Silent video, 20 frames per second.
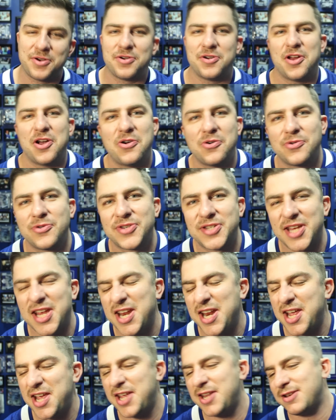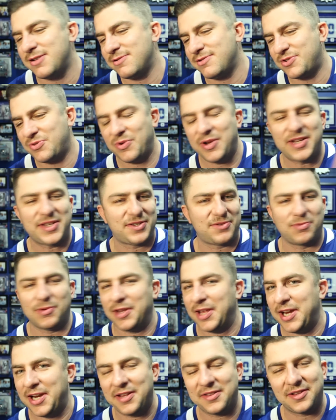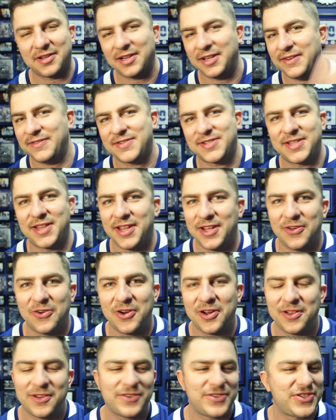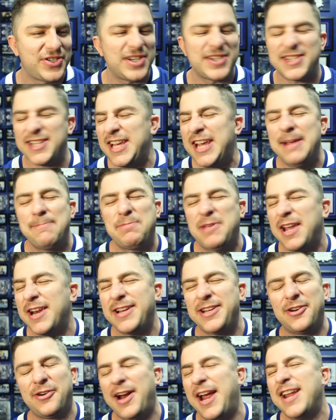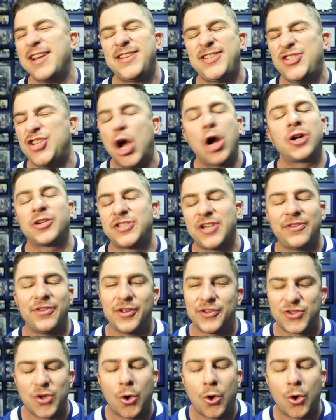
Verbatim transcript: your nose in it, and tweets relating the Leafs to the Oilers. Just keep getting your head dunked in the